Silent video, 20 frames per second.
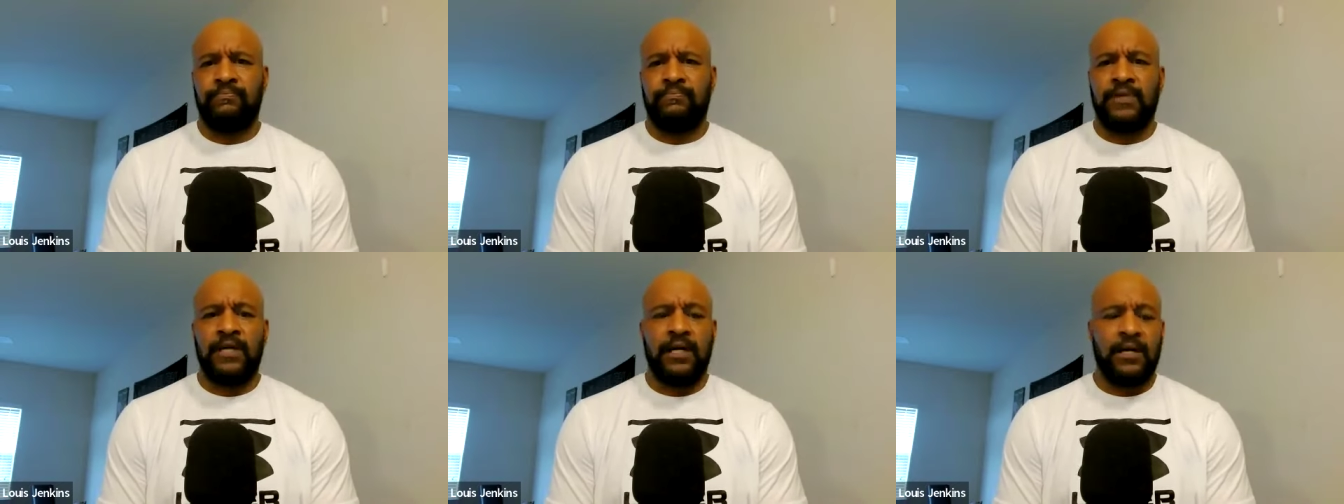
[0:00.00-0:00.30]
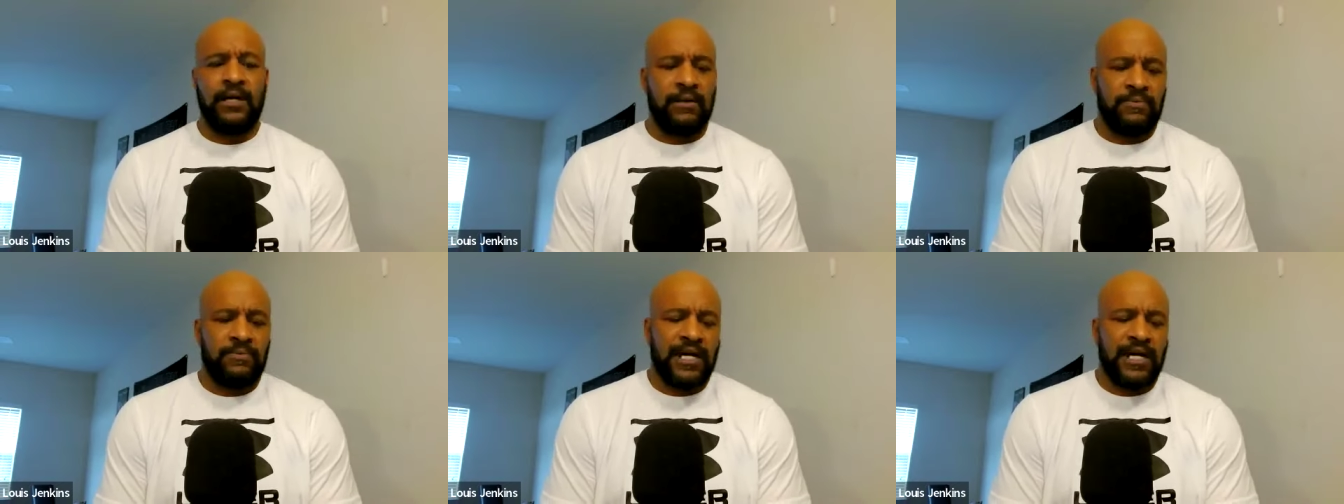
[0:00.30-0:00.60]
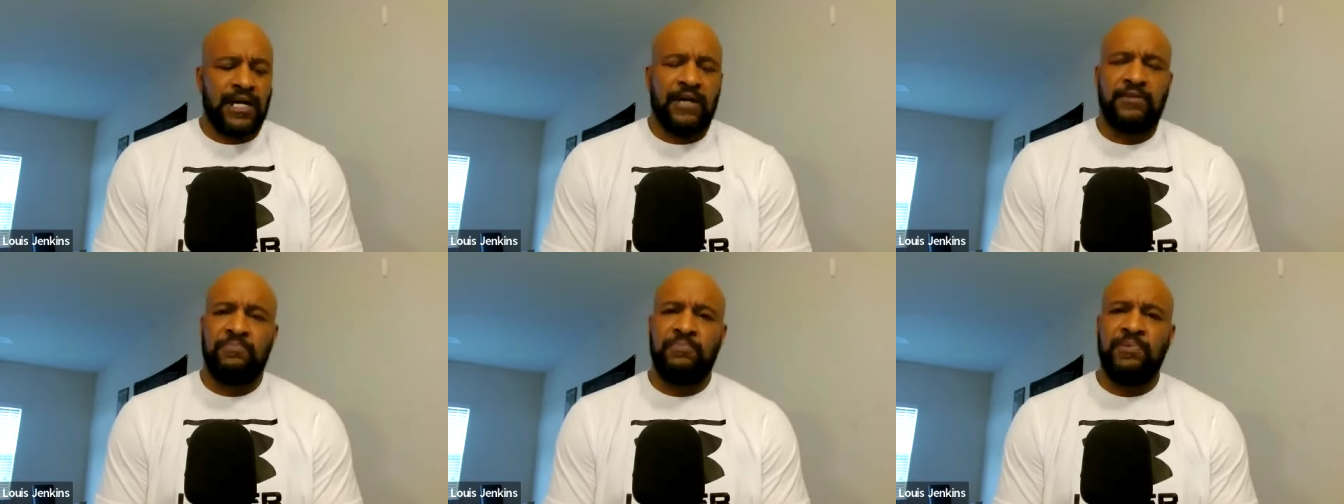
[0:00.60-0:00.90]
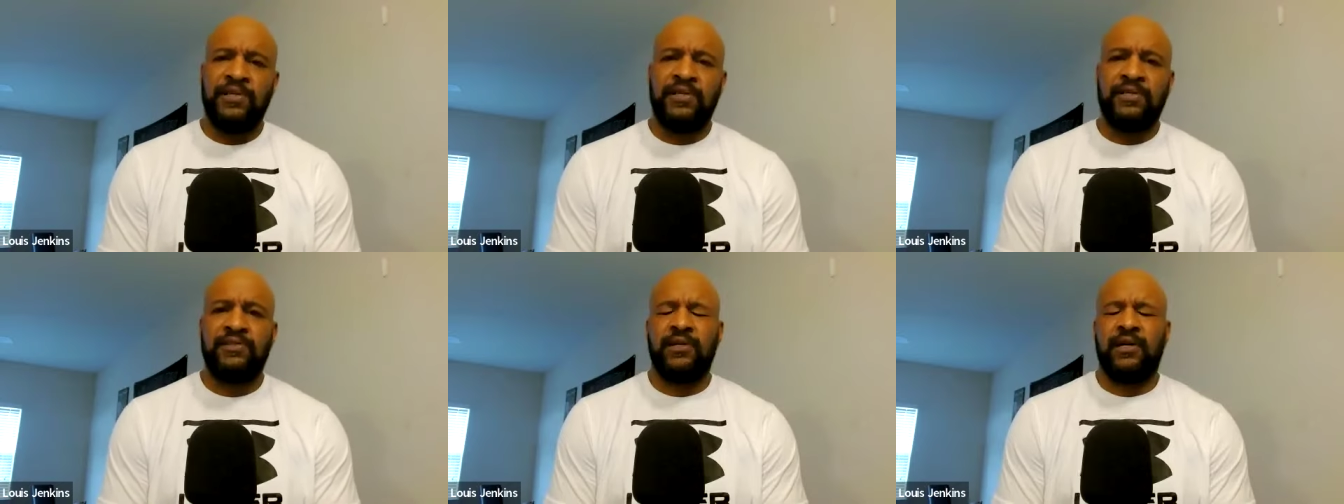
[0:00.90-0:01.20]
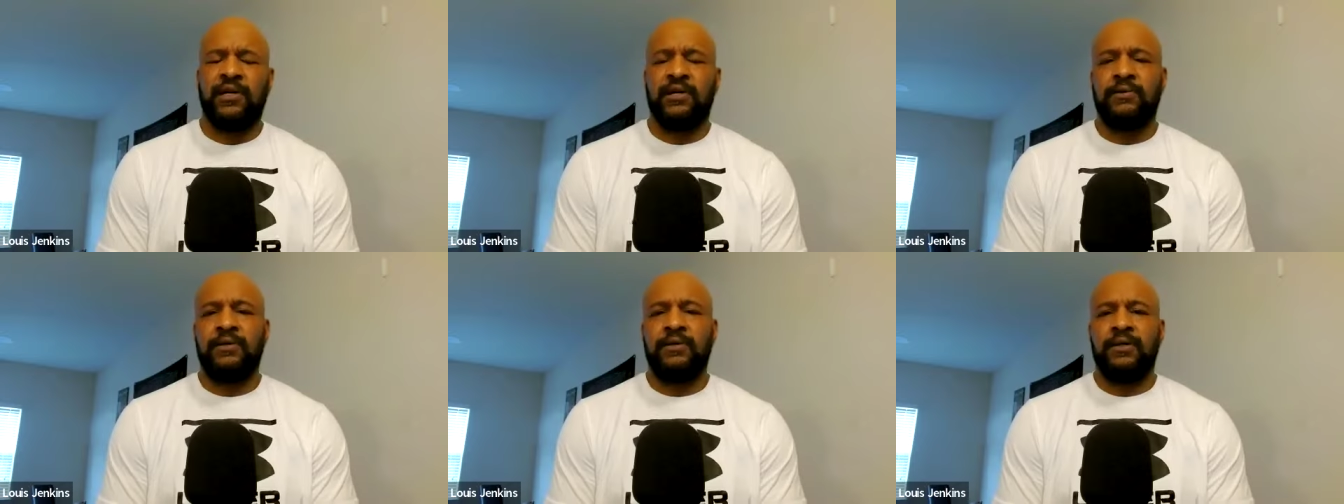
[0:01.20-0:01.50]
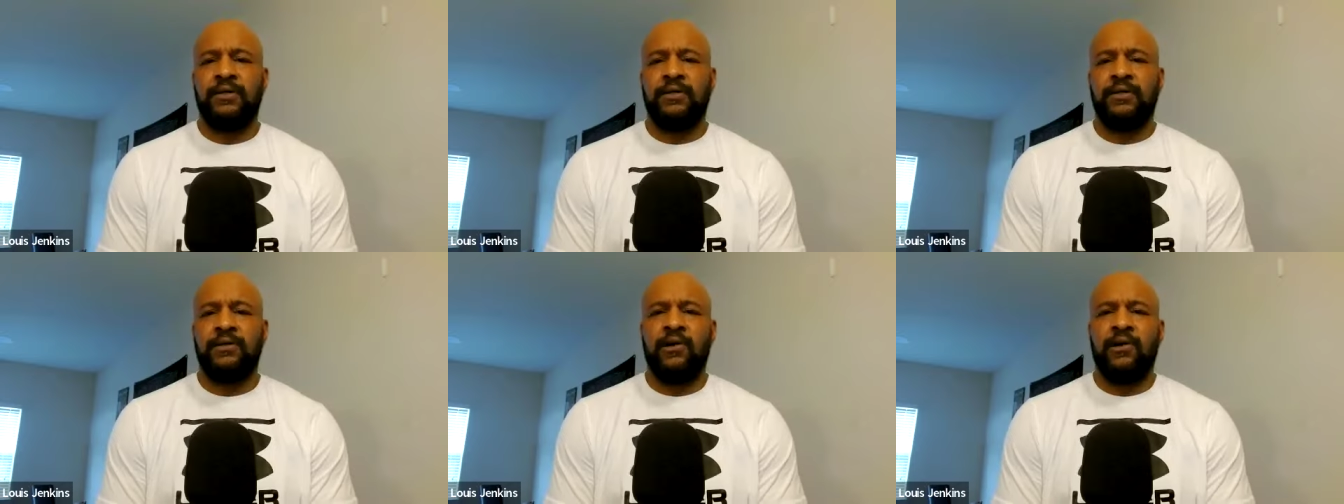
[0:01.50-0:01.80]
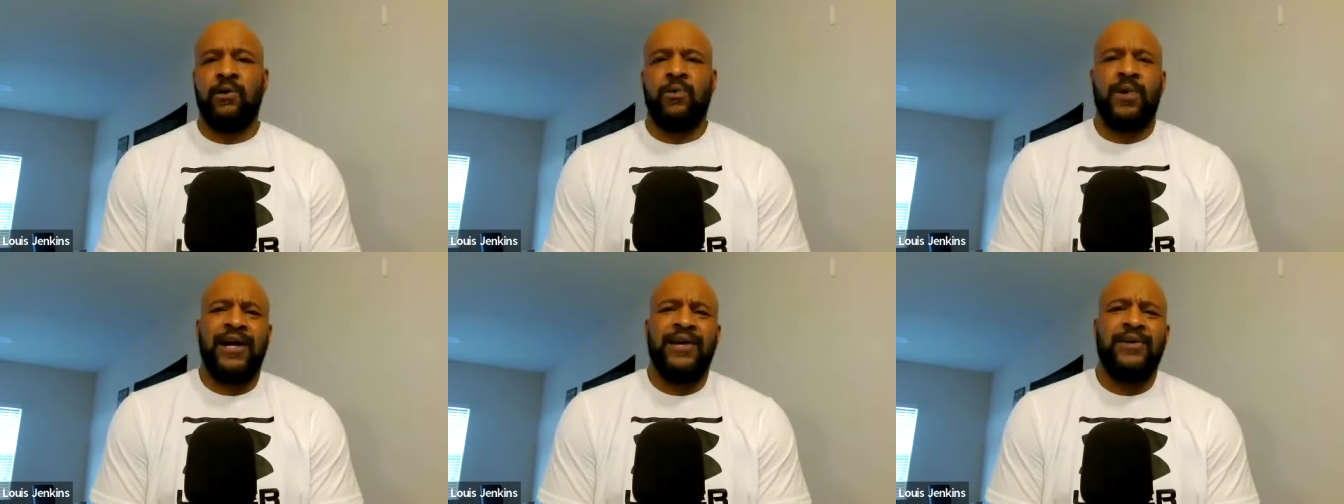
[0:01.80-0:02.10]
Like cops beat us up.
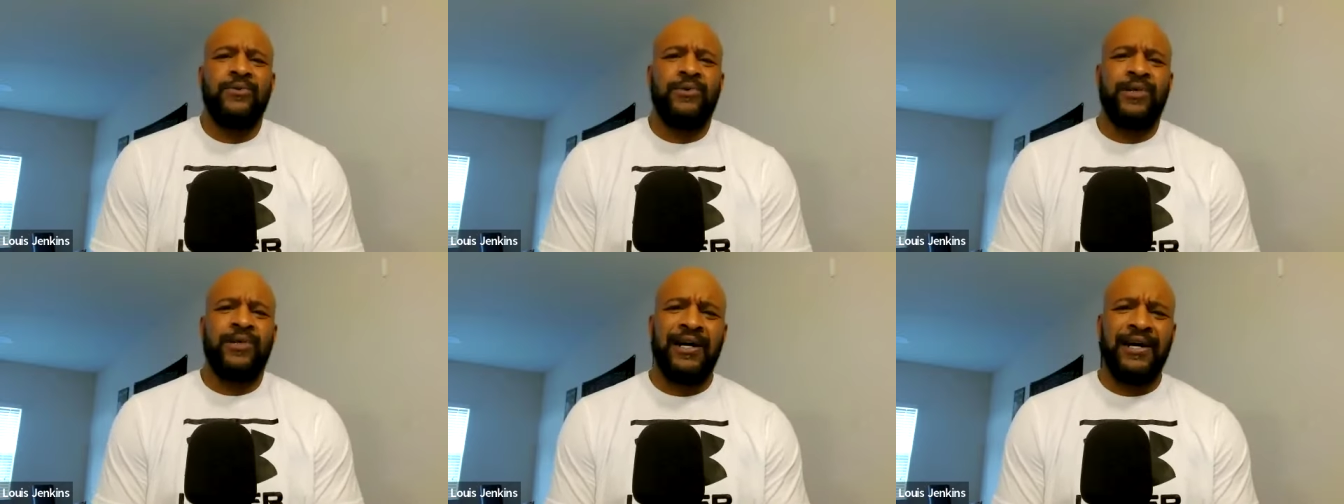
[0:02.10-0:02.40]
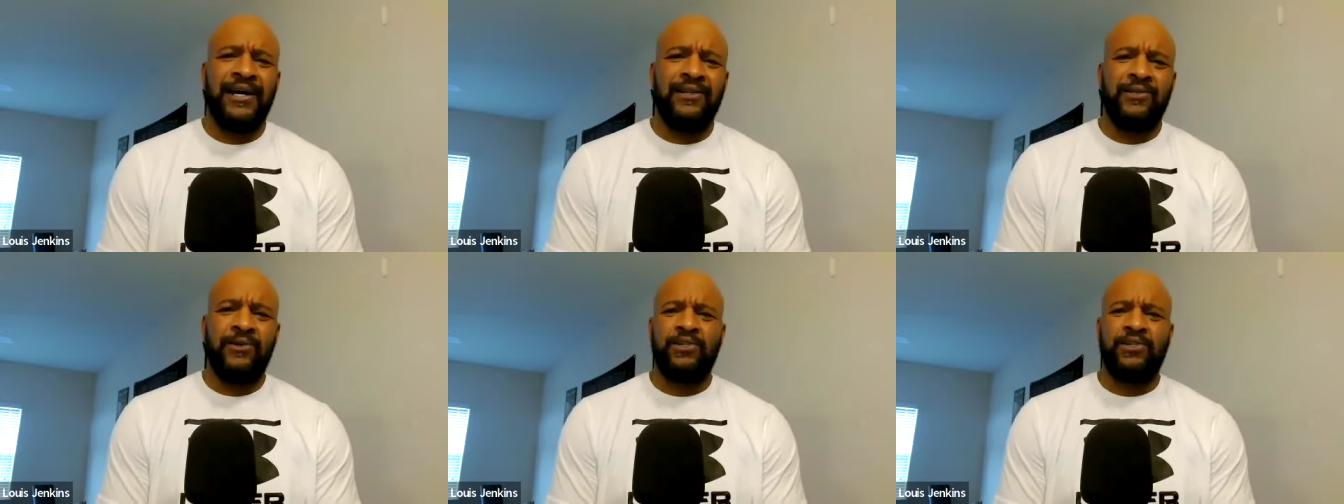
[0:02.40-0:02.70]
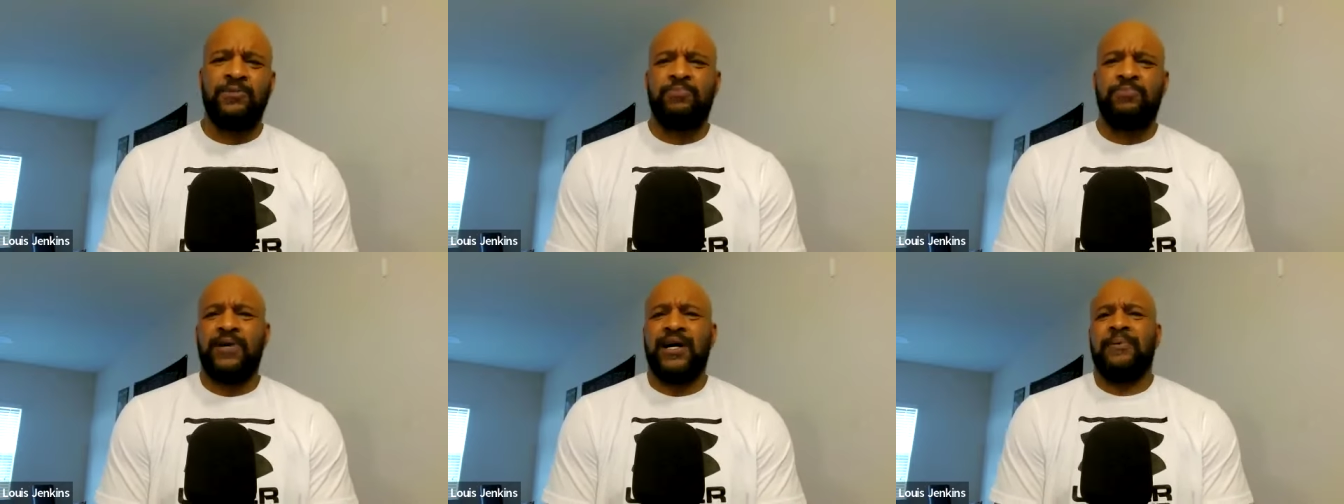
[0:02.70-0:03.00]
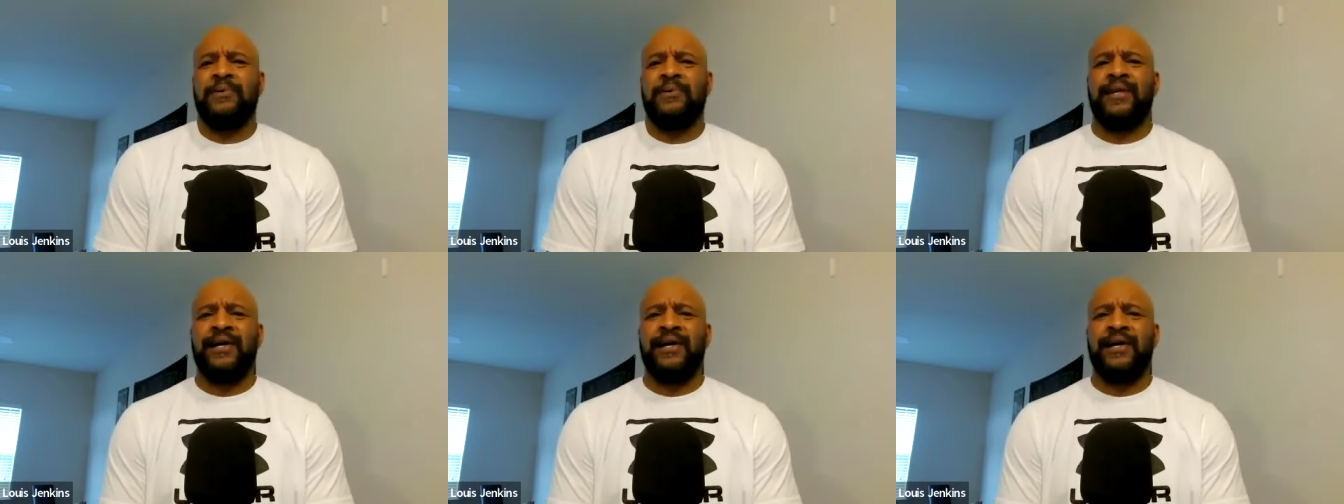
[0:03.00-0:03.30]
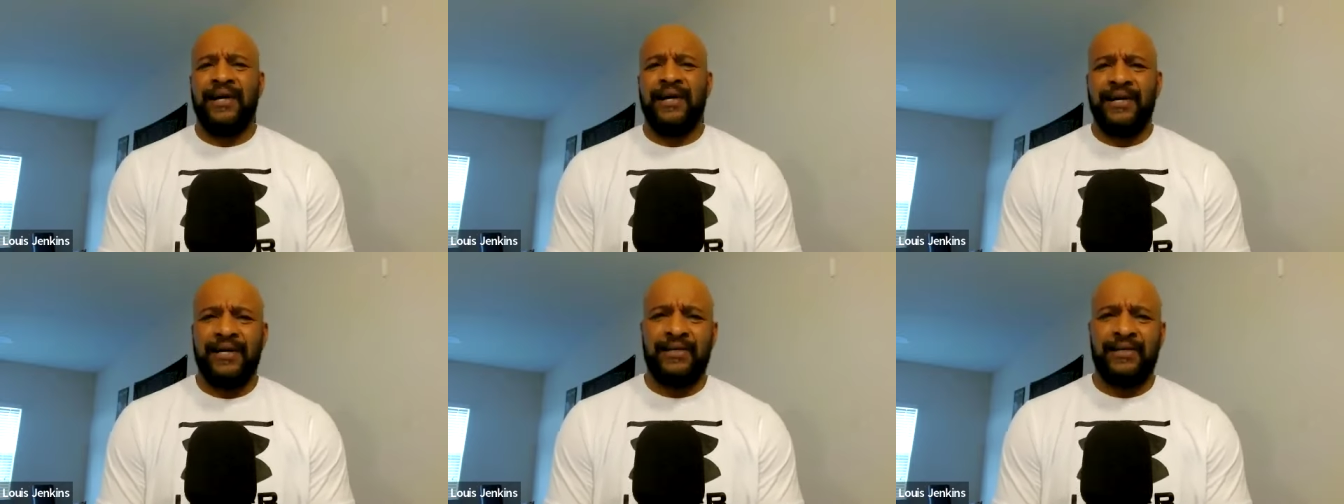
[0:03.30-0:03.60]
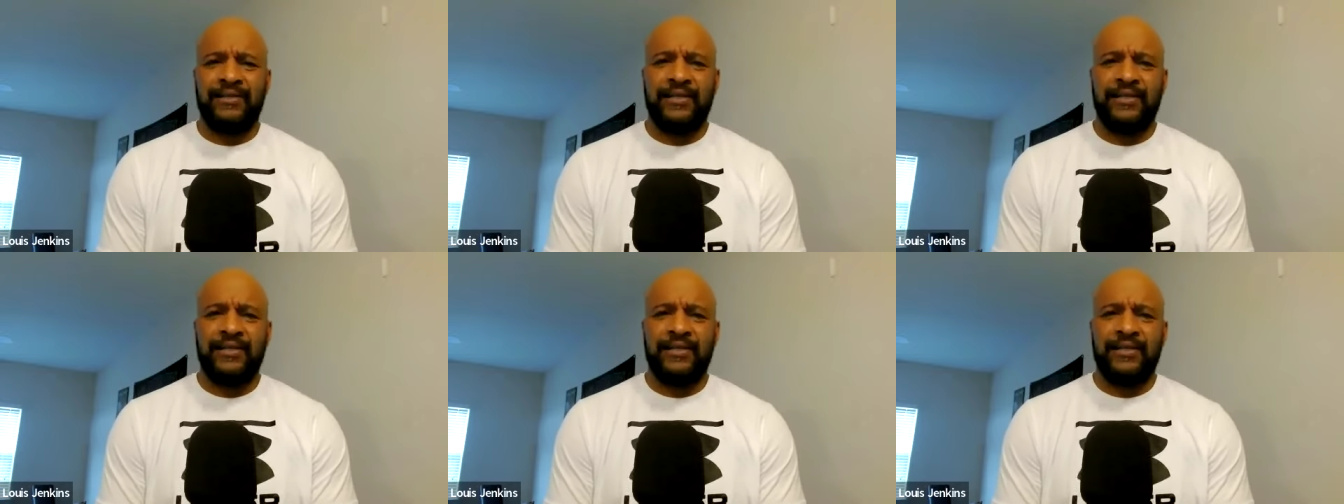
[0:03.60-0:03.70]
Oh, why you lying, Lord? She probably lying.